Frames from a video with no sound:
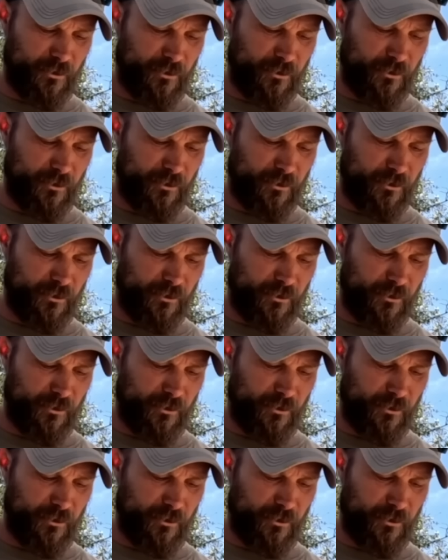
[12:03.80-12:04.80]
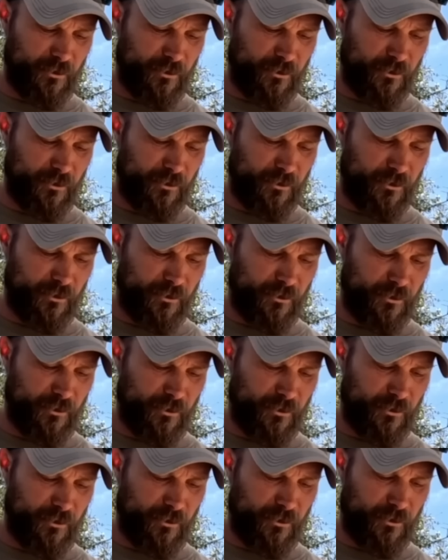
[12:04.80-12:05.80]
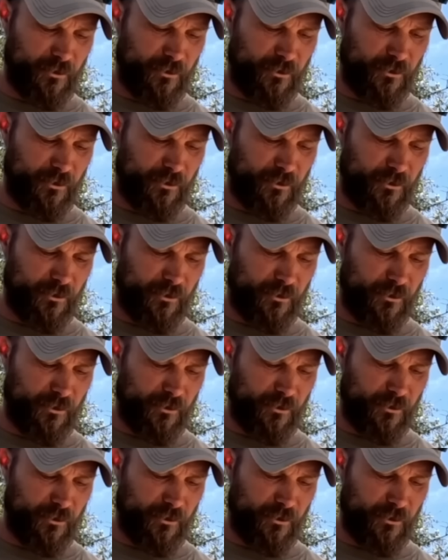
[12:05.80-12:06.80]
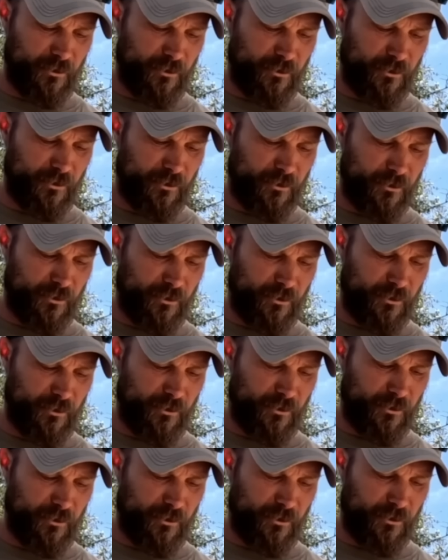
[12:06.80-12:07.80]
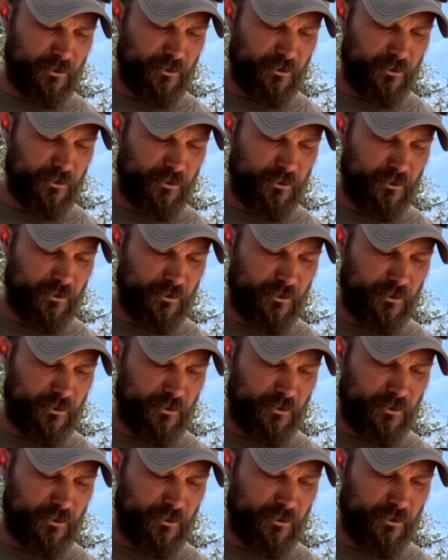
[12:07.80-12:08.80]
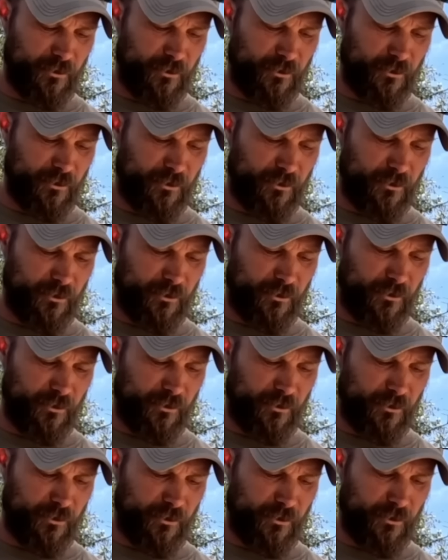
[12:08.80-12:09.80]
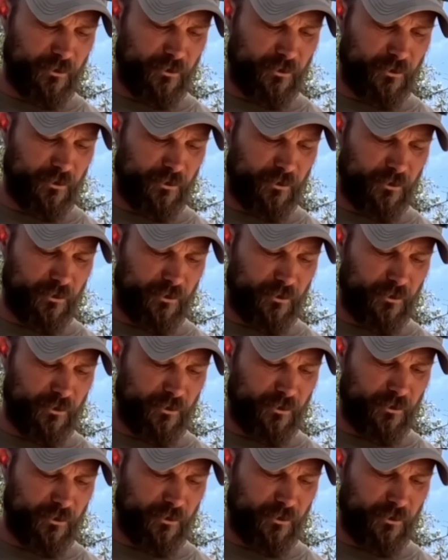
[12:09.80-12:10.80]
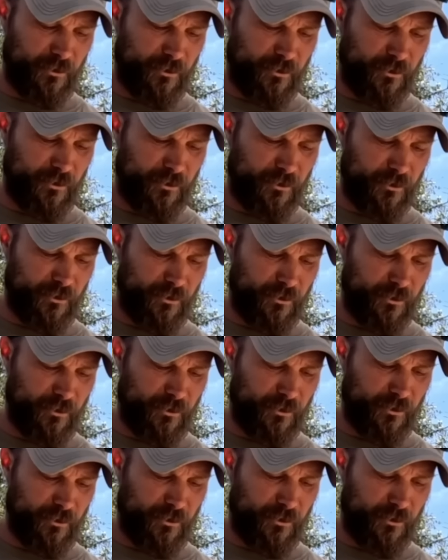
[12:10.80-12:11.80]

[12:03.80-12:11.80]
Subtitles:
The person shown says nothing.